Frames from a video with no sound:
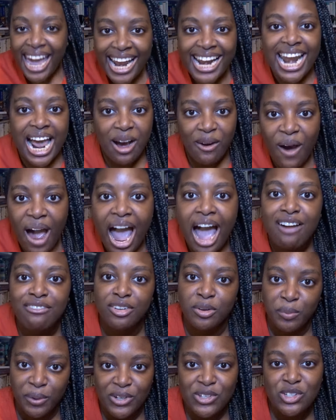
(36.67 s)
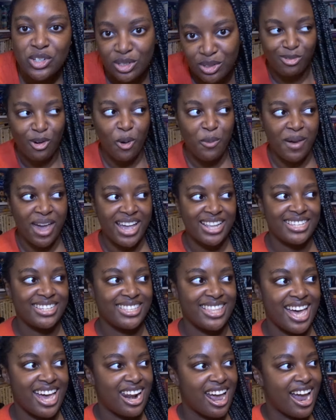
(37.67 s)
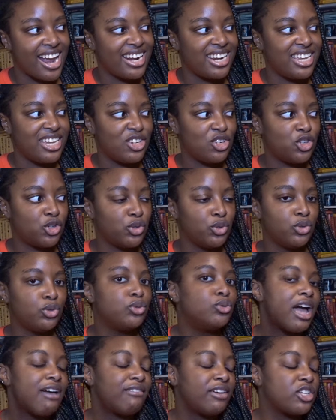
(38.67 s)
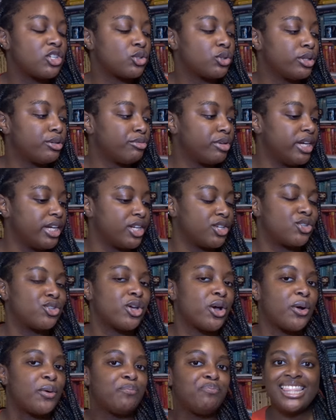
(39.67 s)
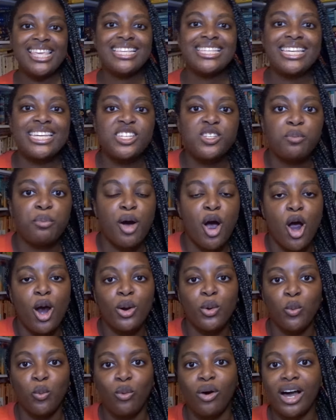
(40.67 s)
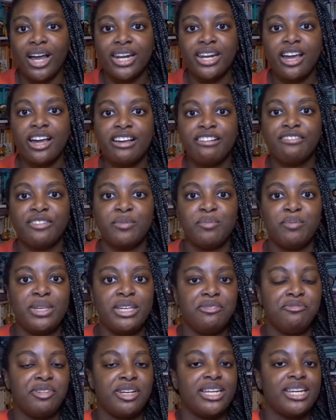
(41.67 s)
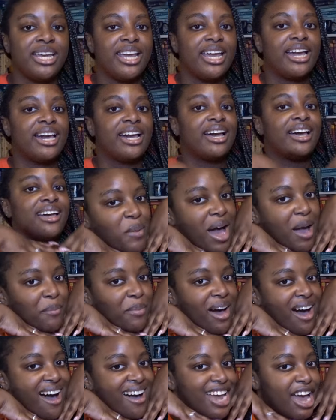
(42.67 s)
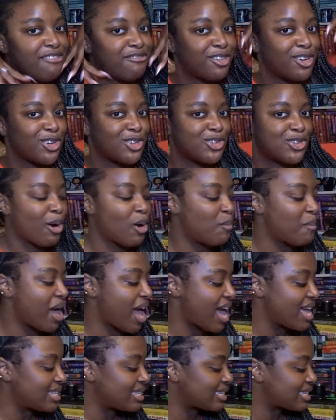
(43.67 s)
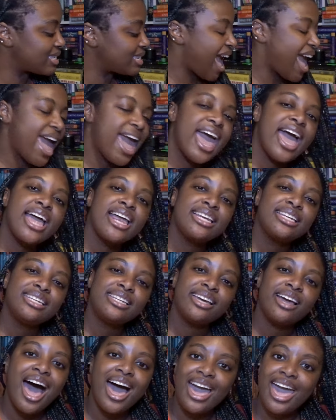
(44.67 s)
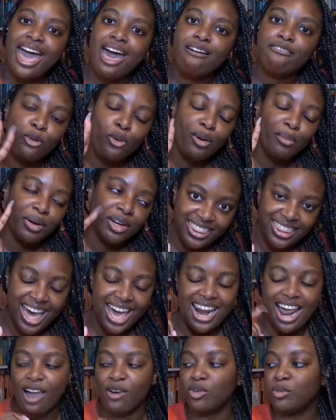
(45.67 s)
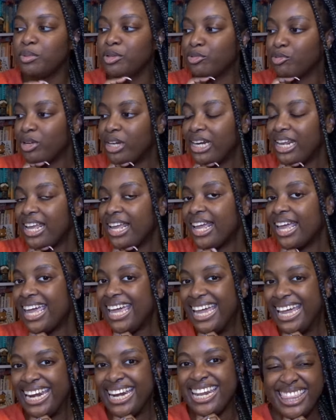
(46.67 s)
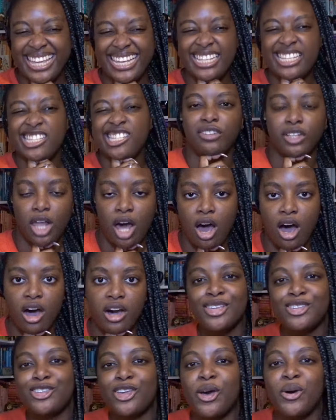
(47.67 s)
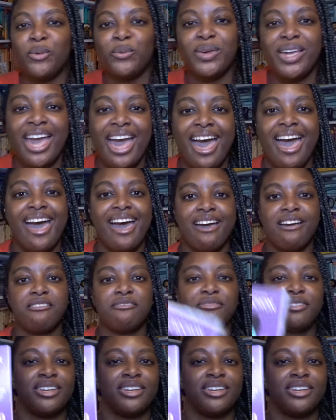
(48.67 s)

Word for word: And now I have a bunch of romance that I need to eventually read. So this is part one of me reading B I P O C diverse romance, and I have four books that I will be reading in this vlog. So we have